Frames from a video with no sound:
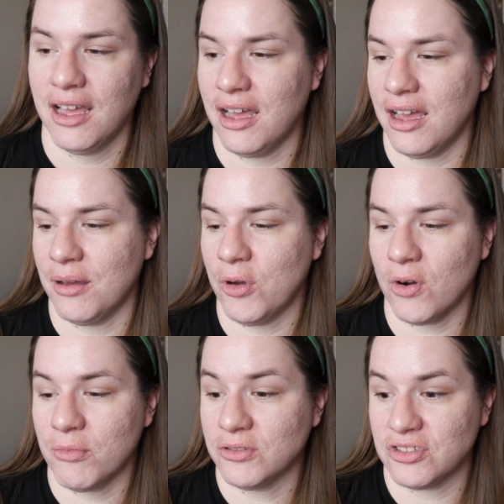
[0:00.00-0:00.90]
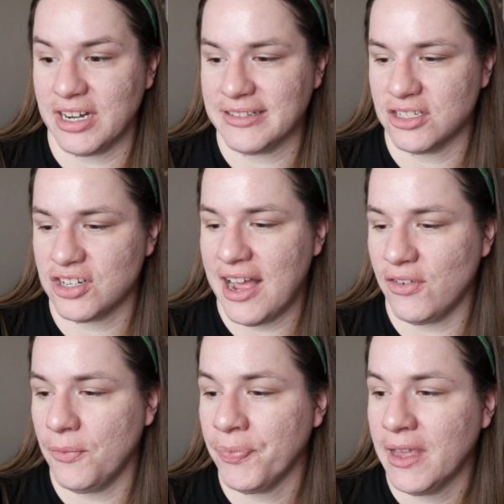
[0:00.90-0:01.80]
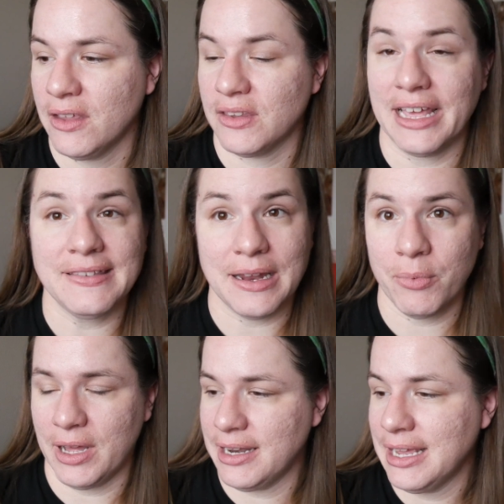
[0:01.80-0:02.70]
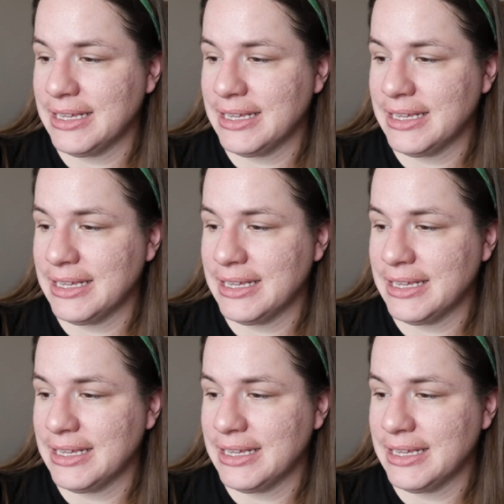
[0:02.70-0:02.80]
hormone stress and travel. So that's step one.